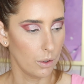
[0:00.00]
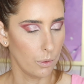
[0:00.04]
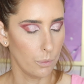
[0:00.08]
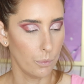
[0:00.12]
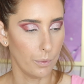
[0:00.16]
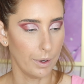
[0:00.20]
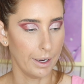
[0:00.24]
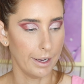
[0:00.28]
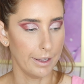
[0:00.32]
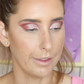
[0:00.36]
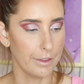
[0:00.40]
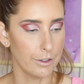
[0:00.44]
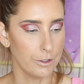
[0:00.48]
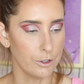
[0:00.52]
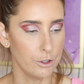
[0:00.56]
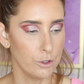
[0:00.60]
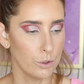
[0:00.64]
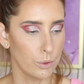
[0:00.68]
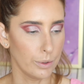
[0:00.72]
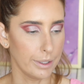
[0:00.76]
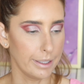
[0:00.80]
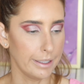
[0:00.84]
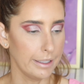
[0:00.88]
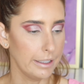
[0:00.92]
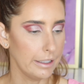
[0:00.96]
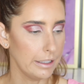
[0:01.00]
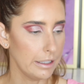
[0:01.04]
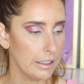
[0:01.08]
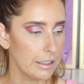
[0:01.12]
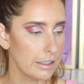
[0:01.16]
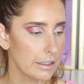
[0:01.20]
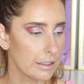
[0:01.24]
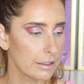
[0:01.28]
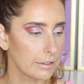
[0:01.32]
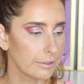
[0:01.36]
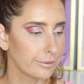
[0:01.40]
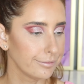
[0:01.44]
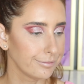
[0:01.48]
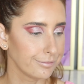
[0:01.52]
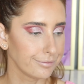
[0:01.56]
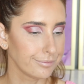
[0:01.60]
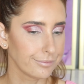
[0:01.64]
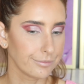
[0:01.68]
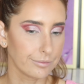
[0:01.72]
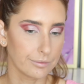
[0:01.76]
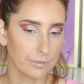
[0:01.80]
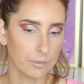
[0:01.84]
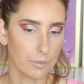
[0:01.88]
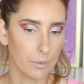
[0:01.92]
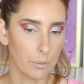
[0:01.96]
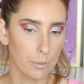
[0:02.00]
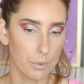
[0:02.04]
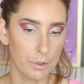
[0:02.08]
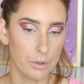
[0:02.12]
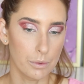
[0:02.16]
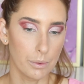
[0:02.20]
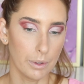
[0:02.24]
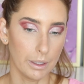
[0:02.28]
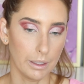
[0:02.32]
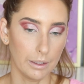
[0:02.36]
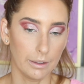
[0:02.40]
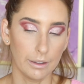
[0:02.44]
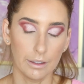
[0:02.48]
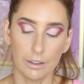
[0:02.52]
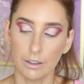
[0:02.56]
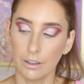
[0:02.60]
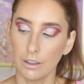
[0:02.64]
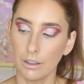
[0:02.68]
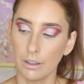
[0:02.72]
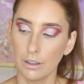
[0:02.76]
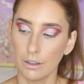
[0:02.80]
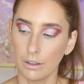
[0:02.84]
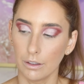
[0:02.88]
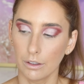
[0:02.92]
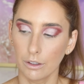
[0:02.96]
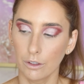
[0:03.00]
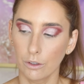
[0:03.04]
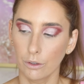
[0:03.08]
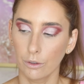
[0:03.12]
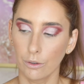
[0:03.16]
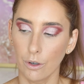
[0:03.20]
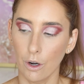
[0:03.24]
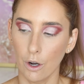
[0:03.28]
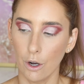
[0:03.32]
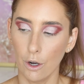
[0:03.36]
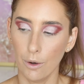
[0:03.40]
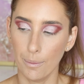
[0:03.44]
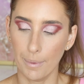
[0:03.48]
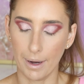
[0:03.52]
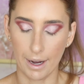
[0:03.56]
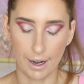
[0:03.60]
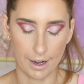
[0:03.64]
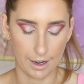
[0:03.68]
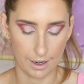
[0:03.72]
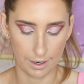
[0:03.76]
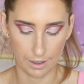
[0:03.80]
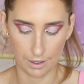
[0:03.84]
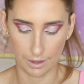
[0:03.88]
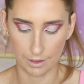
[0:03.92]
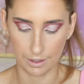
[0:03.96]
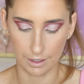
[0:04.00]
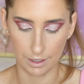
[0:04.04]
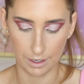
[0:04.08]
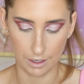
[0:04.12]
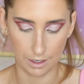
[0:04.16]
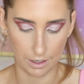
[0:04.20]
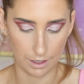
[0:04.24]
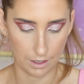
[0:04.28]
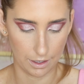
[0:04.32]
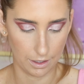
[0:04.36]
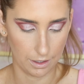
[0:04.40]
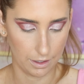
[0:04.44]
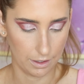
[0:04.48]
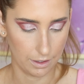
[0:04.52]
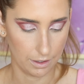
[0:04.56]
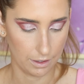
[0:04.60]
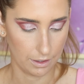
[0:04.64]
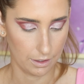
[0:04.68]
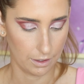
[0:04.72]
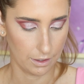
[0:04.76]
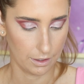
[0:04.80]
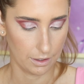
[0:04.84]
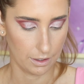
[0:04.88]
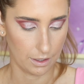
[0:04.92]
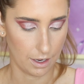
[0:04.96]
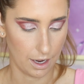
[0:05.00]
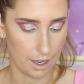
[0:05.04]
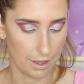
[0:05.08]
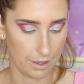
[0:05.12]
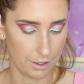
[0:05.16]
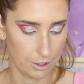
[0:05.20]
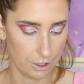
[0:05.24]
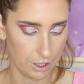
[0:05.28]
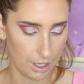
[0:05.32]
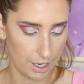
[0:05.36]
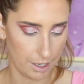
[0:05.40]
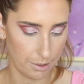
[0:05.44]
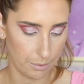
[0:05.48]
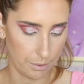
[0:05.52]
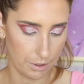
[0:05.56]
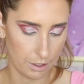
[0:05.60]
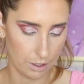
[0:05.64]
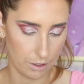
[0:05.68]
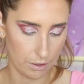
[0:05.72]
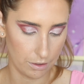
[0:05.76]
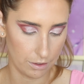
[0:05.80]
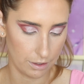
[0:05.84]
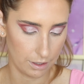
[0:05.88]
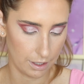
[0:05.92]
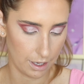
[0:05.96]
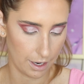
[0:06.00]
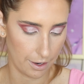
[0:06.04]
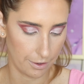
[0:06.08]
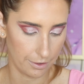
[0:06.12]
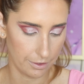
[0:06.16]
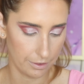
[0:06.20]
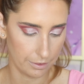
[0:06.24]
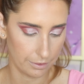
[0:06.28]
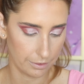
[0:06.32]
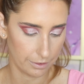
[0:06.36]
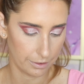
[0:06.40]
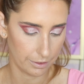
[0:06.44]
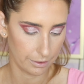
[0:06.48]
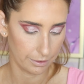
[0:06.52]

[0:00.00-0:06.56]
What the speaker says: where the join is between the chrome and the other shade we used, Currant.